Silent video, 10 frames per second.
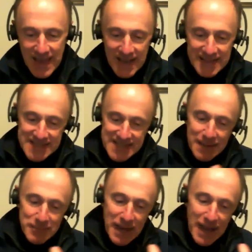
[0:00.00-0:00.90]
At the
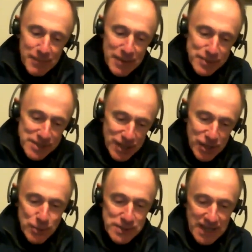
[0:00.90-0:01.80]
same time he was
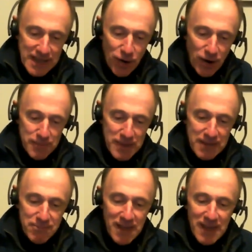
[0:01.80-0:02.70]
accusing the Army,